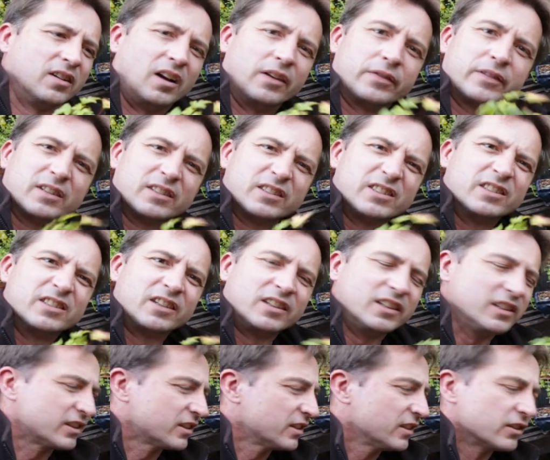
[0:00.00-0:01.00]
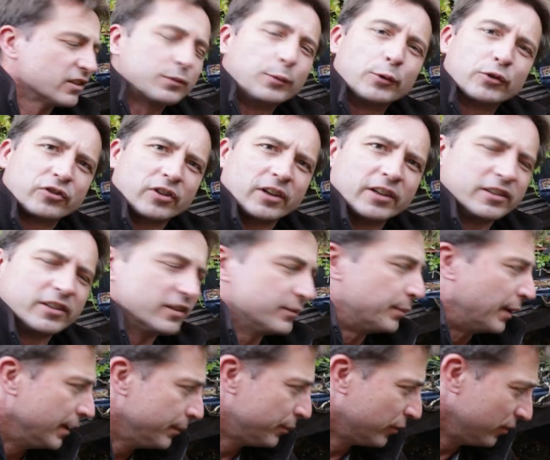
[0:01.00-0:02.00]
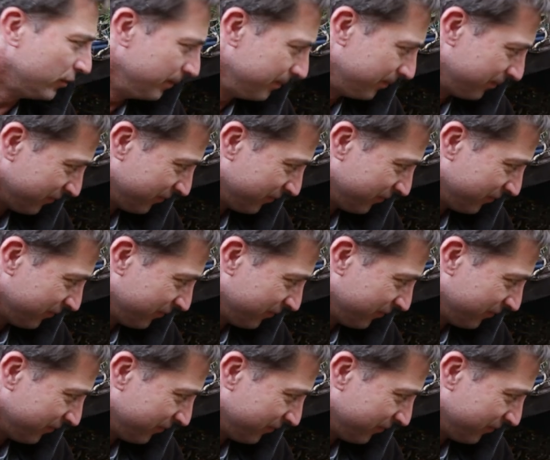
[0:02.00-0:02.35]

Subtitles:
I've got this nice small Trident Maple